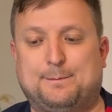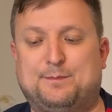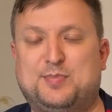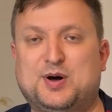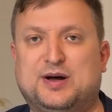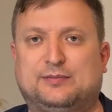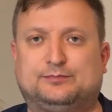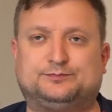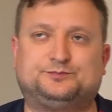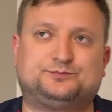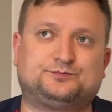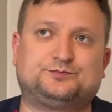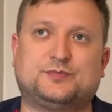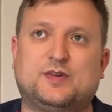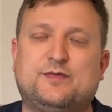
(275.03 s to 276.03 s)
But
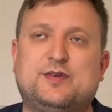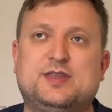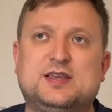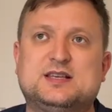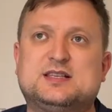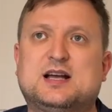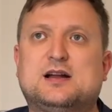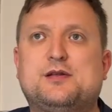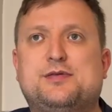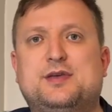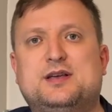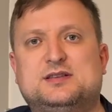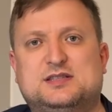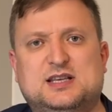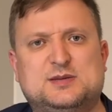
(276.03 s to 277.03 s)
for these kind of
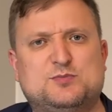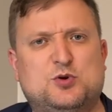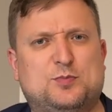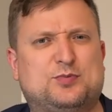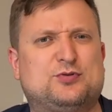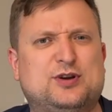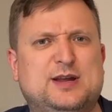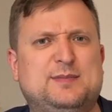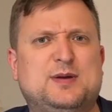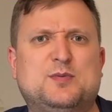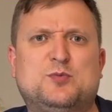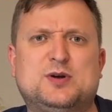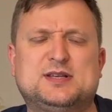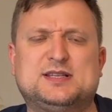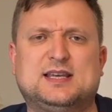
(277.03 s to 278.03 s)
things, these more premium
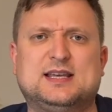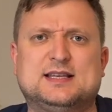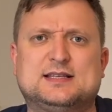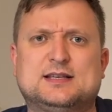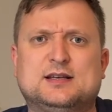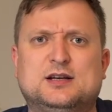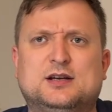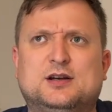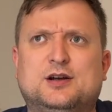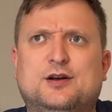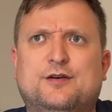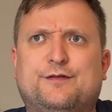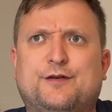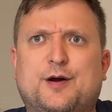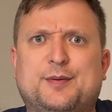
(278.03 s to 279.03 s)
whiskies
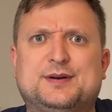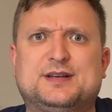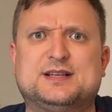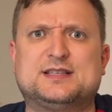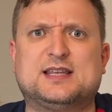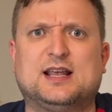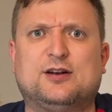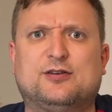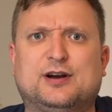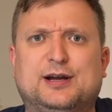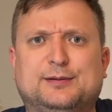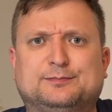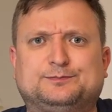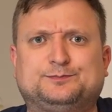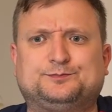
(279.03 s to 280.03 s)
from a distillery,
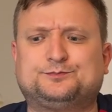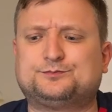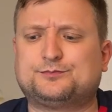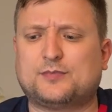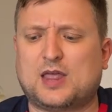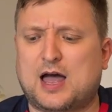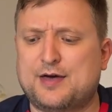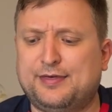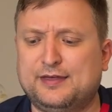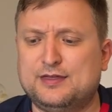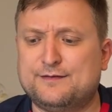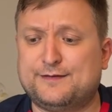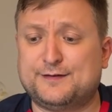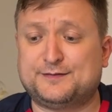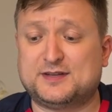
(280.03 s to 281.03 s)
I think the
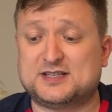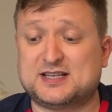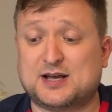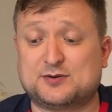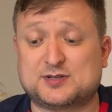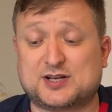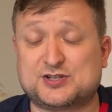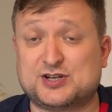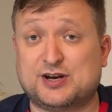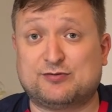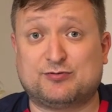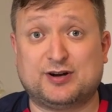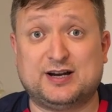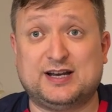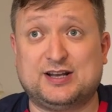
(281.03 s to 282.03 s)
50 cl is actually a
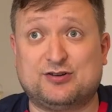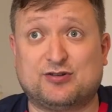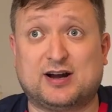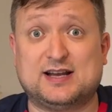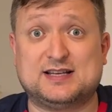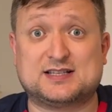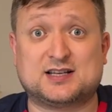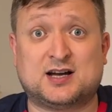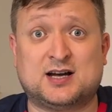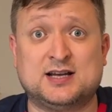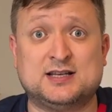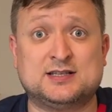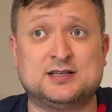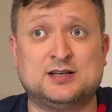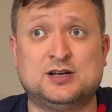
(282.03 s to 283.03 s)
really great
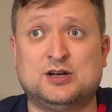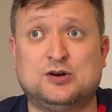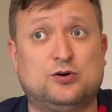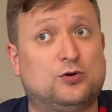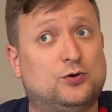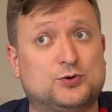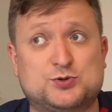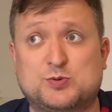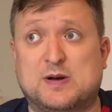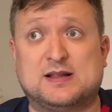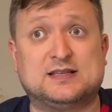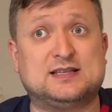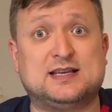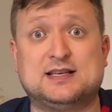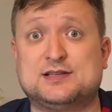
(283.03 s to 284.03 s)
size, or
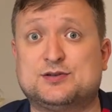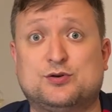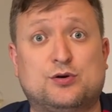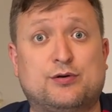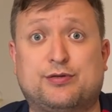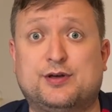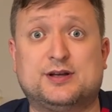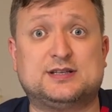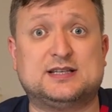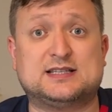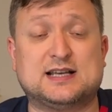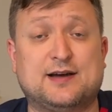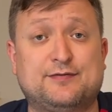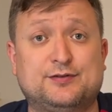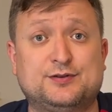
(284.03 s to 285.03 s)
20s, or
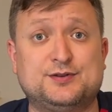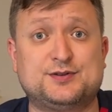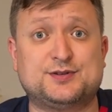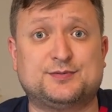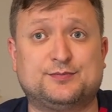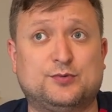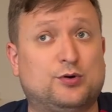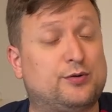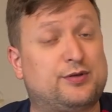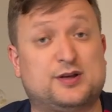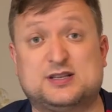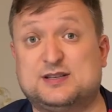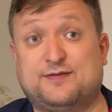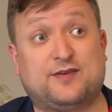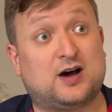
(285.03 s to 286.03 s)
37s, or
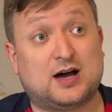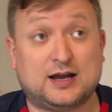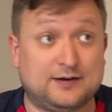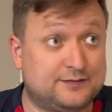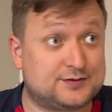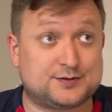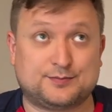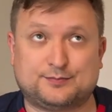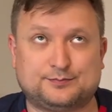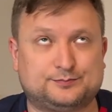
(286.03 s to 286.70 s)
35s,